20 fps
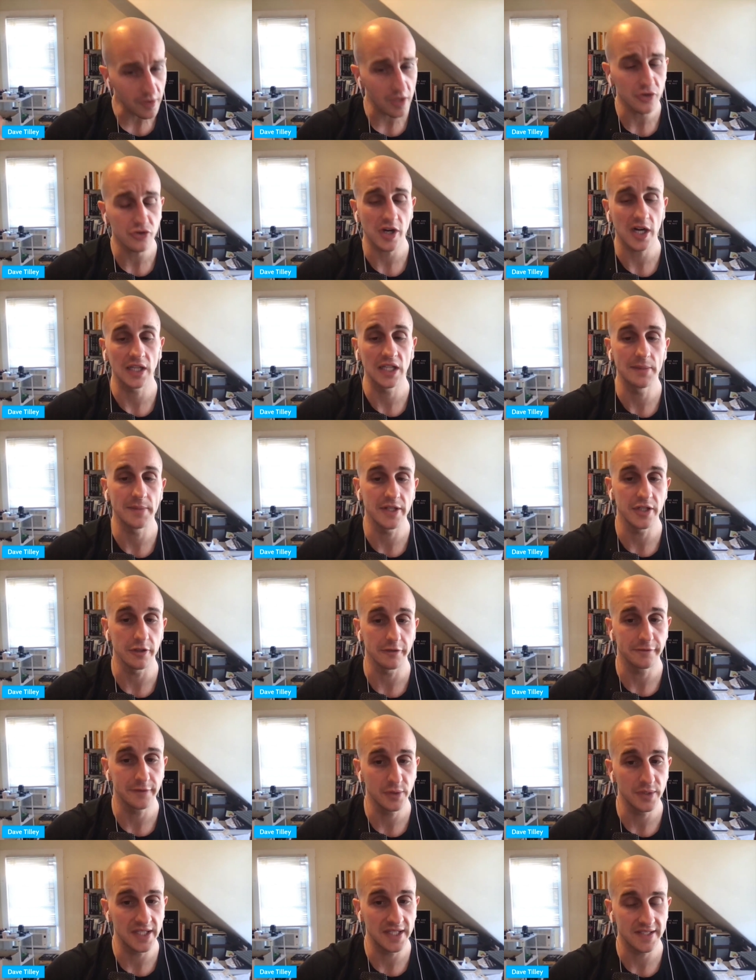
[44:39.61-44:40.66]
Try to limit your
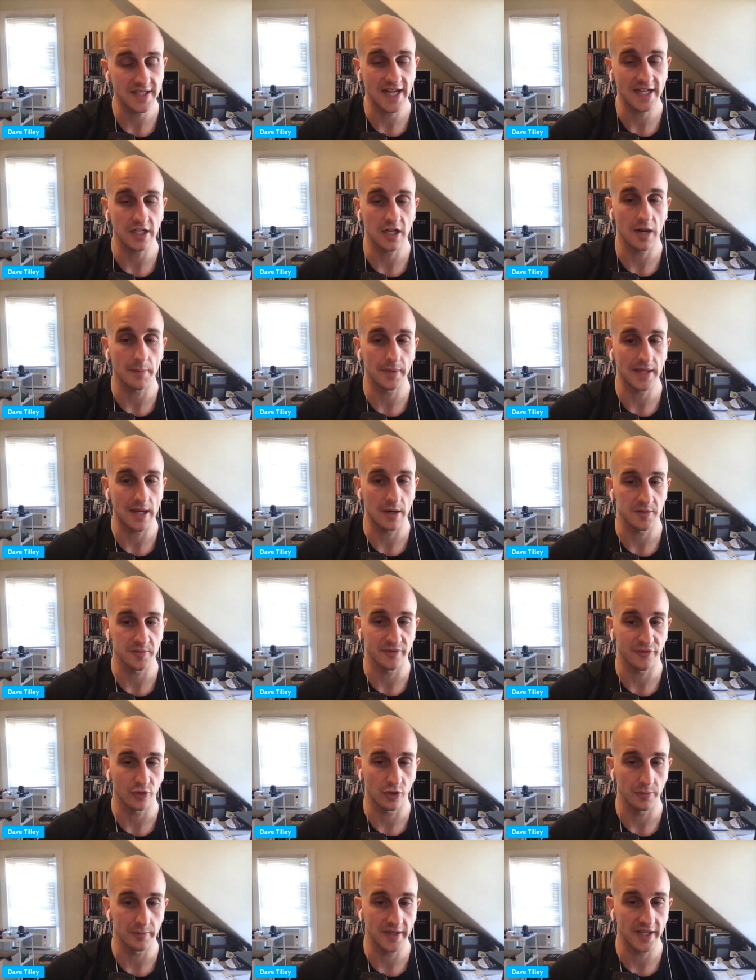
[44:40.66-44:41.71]
food intake a couple hours
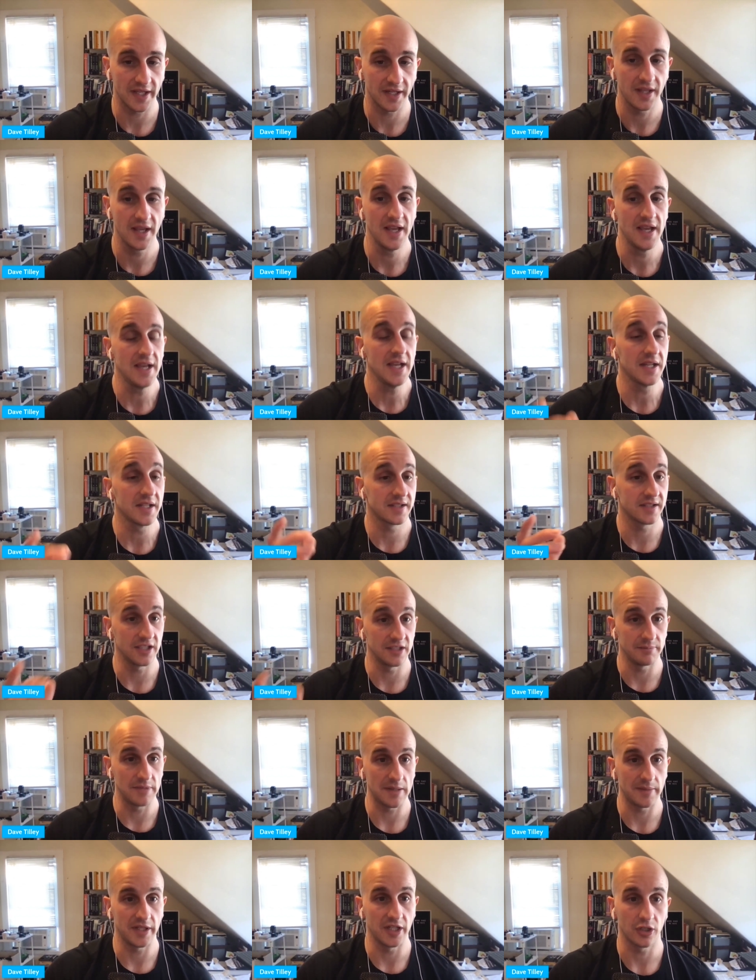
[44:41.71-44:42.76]
before bed. Sleep
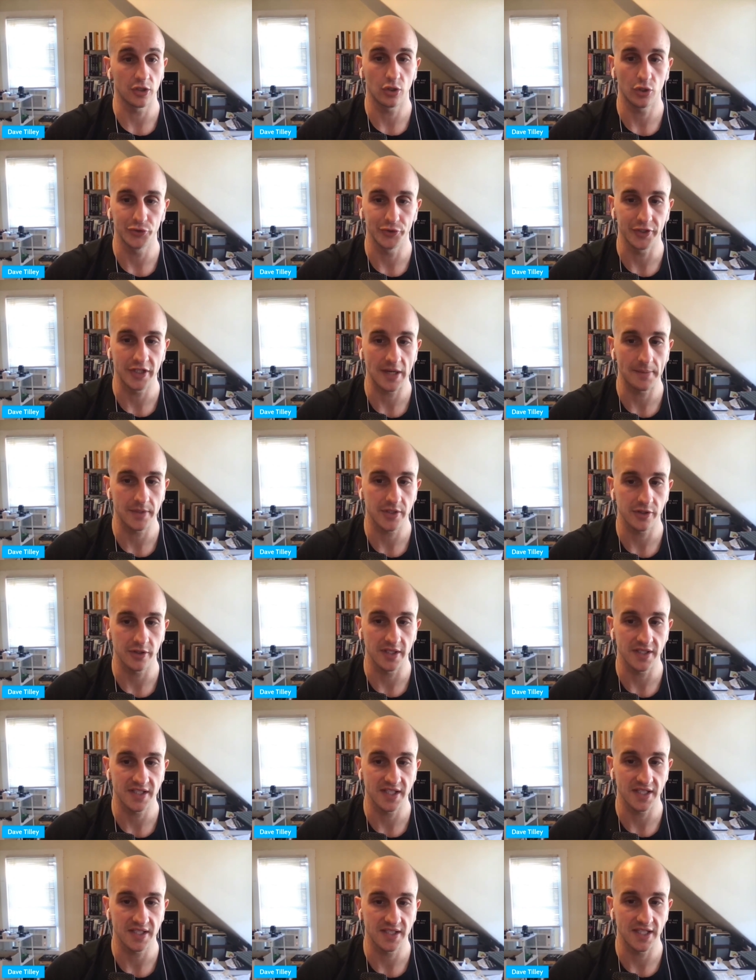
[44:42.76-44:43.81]
maybe at a colder temperature at
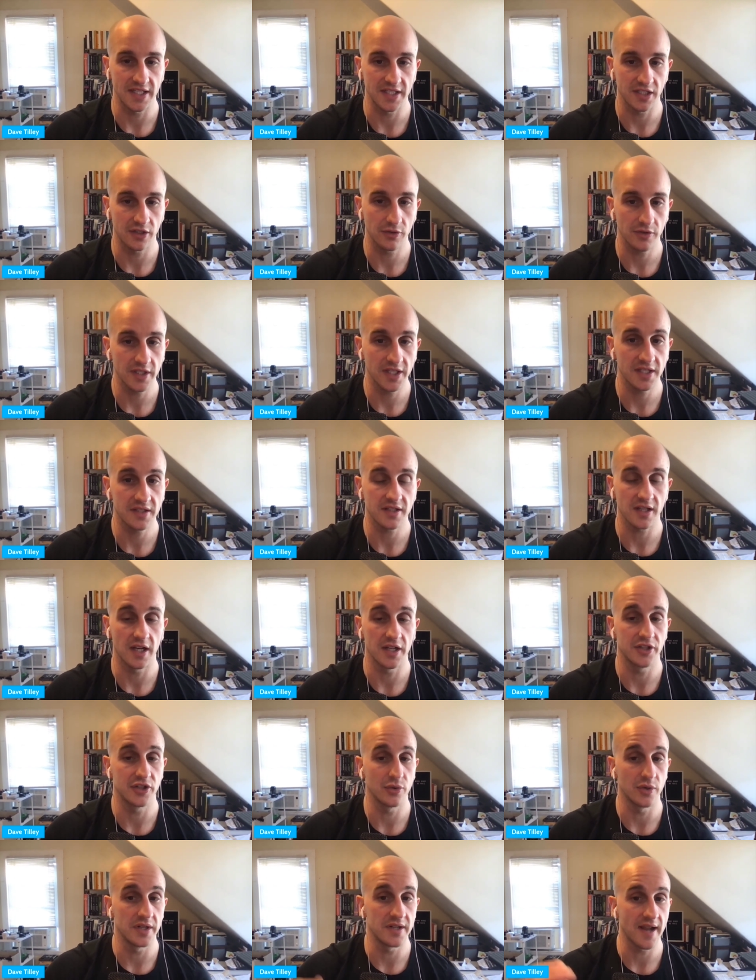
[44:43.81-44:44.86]
68 degrees.
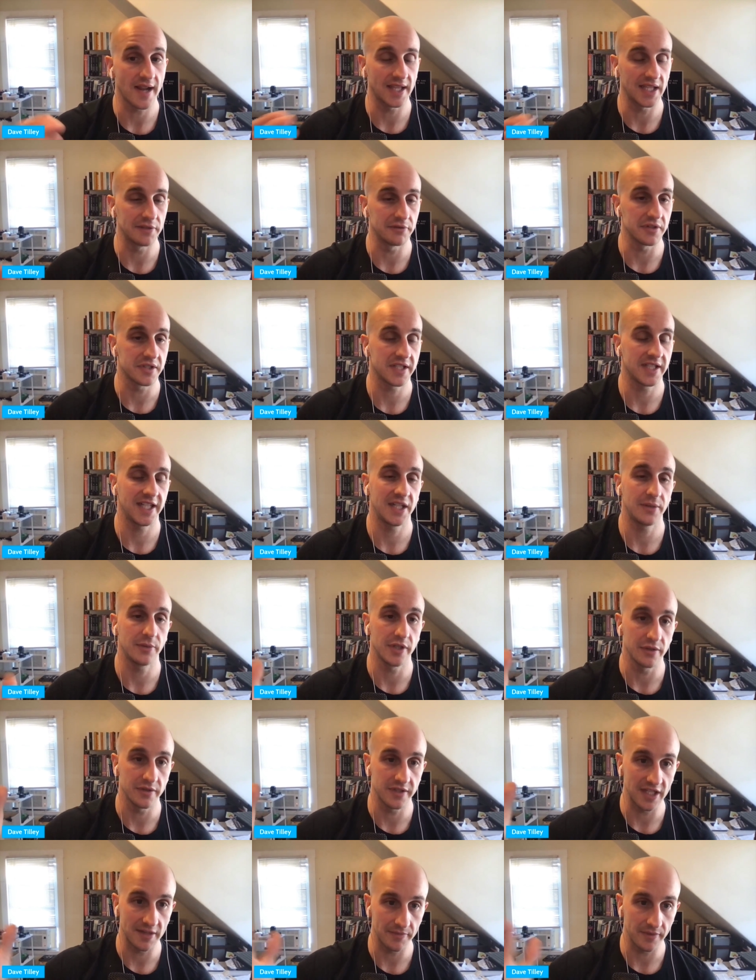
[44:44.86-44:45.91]
Do a nightly routine where you
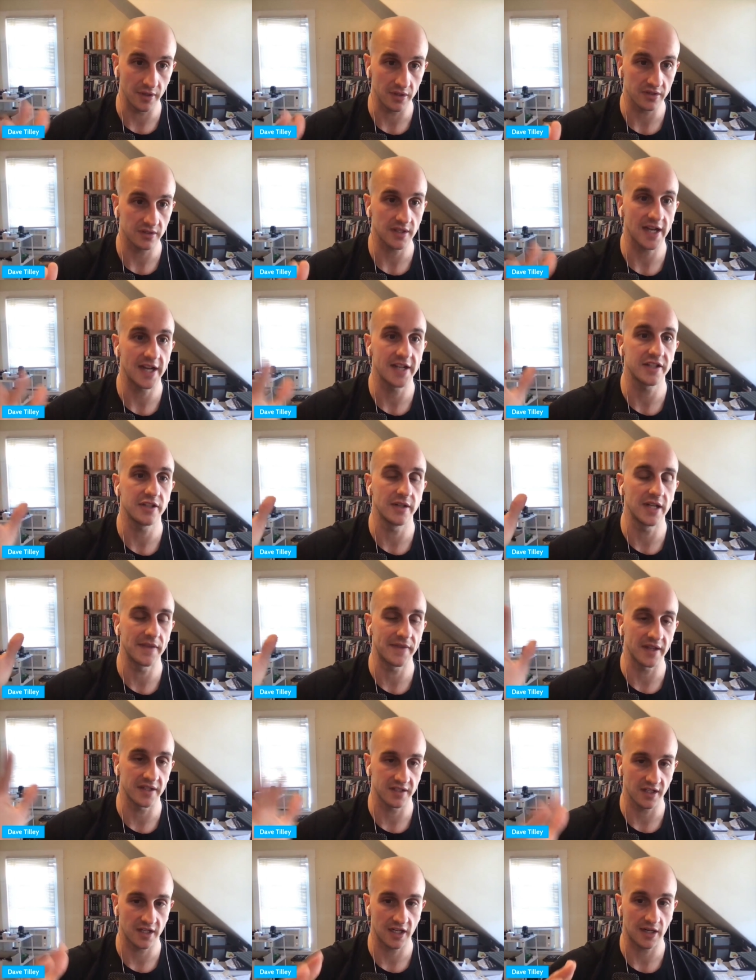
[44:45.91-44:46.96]
dim those lights, you get
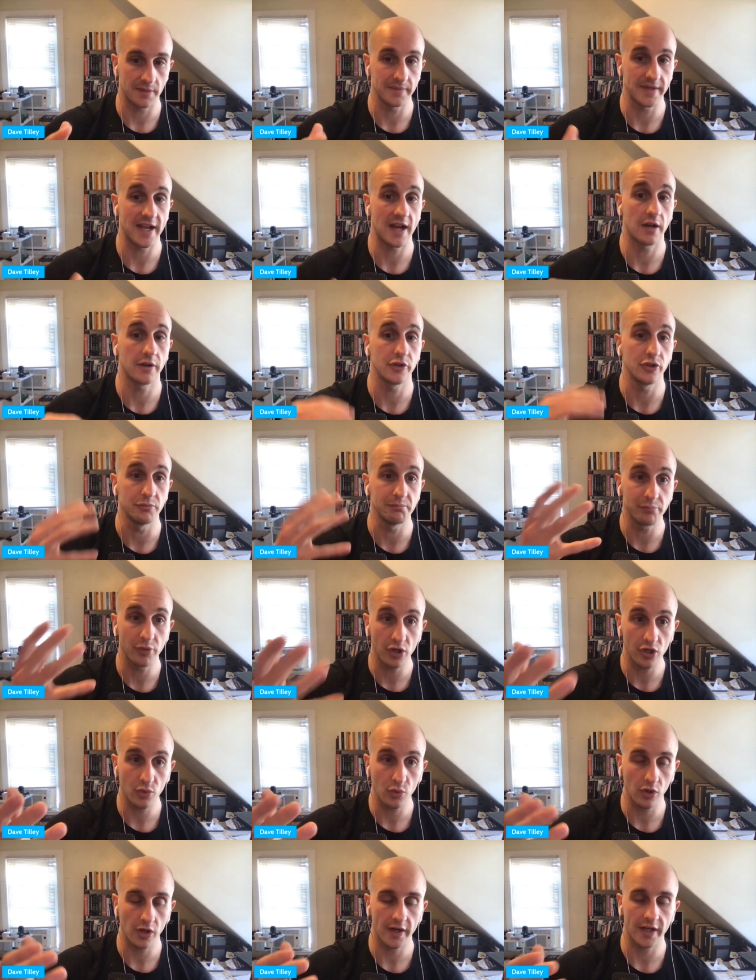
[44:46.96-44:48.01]
things to calm down, do book
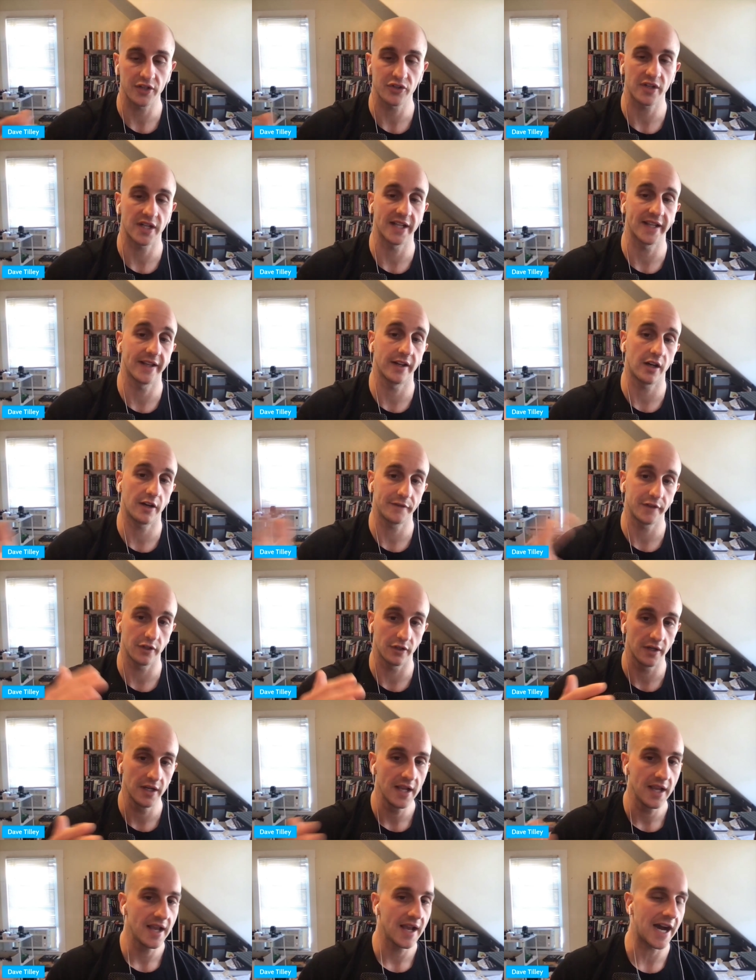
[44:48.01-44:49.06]
work, and try to get off your
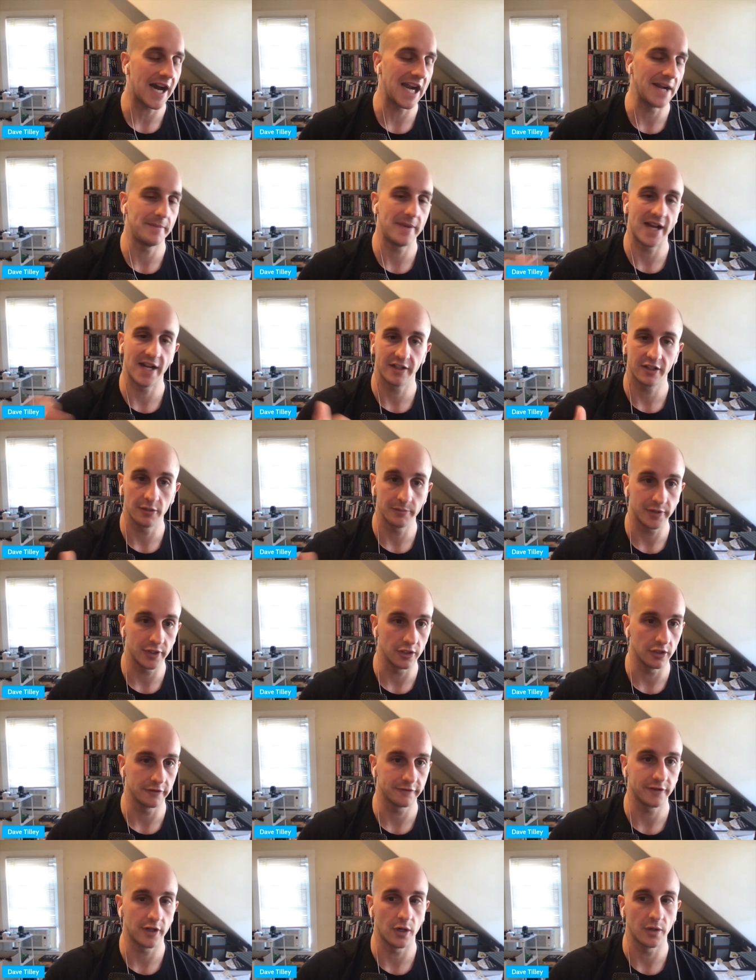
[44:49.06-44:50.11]
iPad, computer,
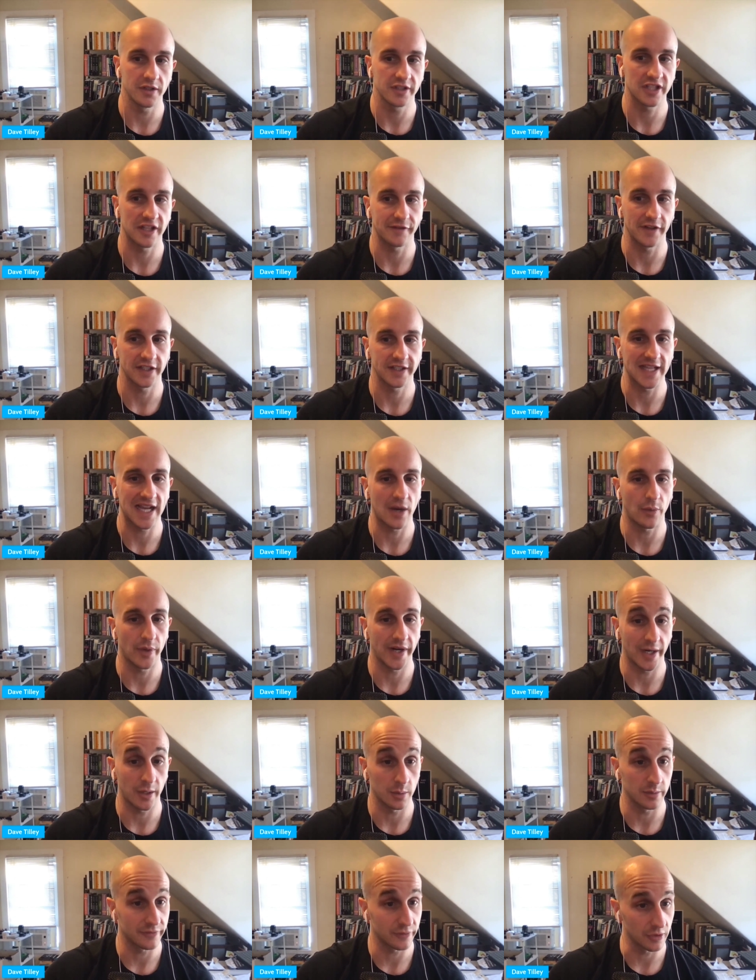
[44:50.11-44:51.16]
phone, stuff like that 1
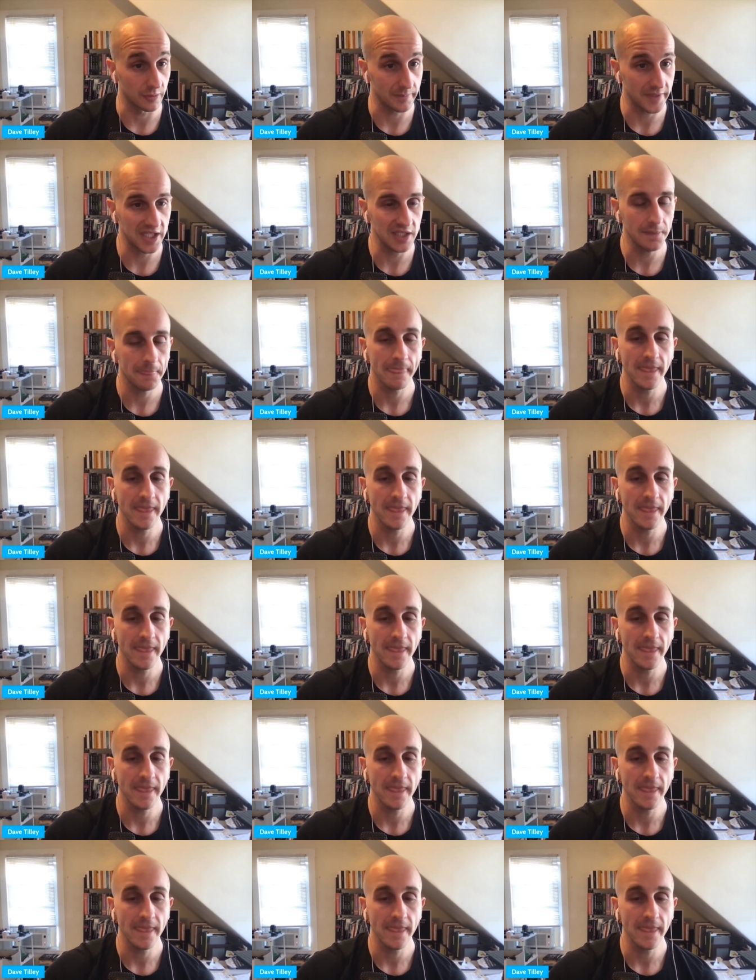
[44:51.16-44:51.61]
hour before bed.